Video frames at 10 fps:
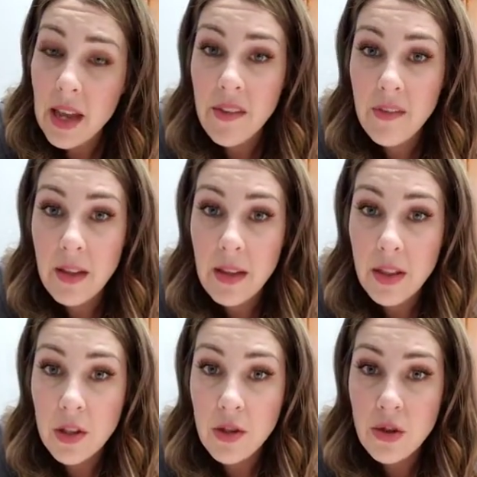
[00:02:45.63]
I feel
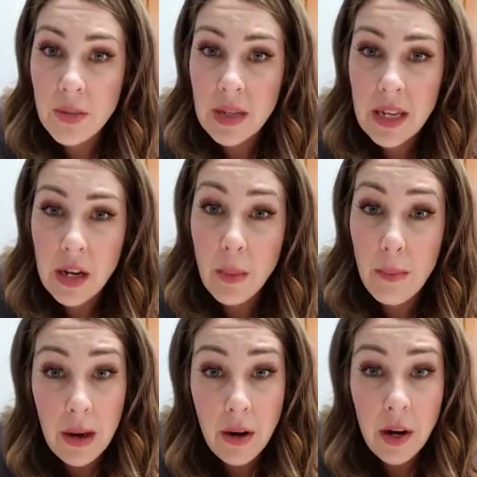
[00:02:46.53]
like the strips adhere
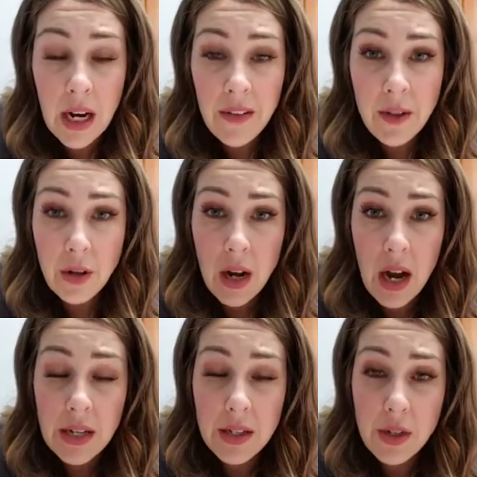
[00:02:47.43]
better if they're
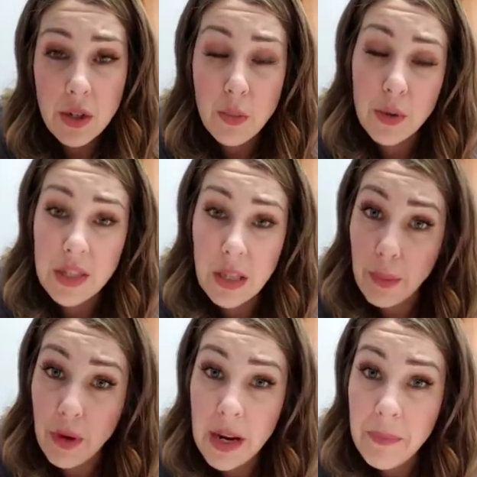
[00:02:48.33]
not super
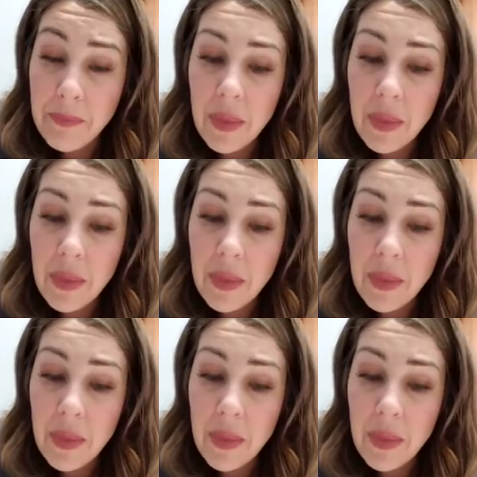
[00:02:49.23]
slippery.